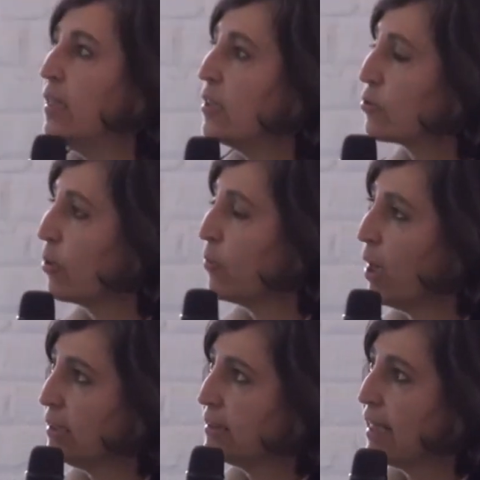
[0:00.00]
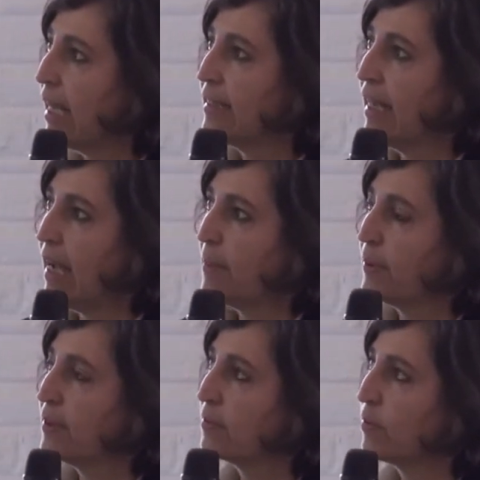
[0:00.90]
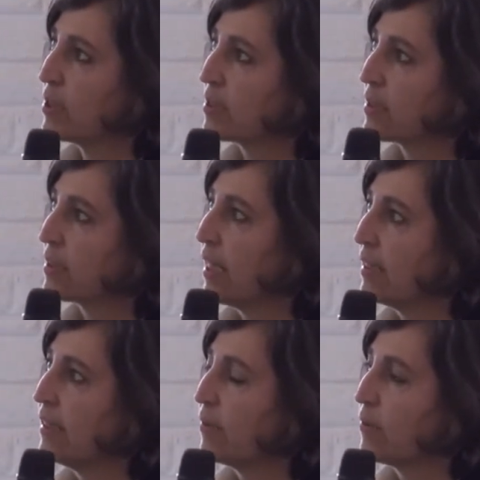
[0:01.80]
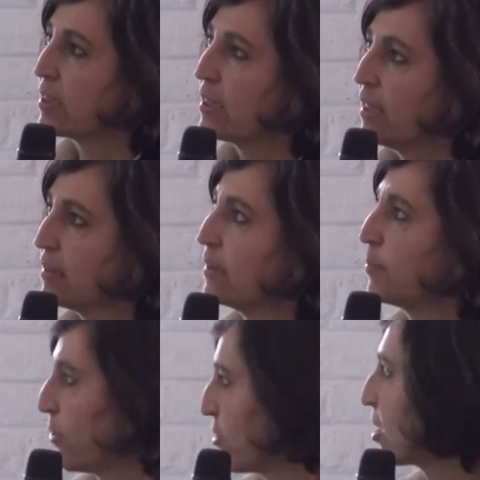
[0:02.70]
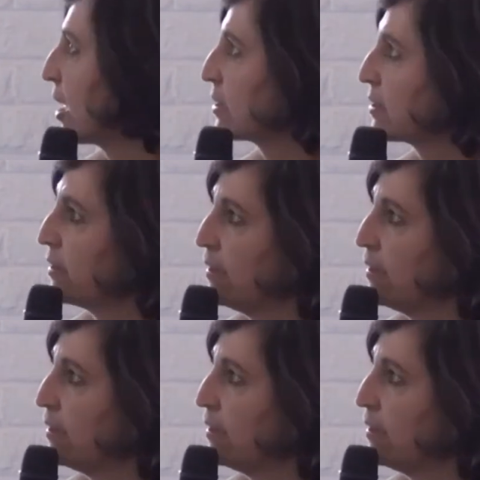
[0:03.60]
So what then happened was that there another project,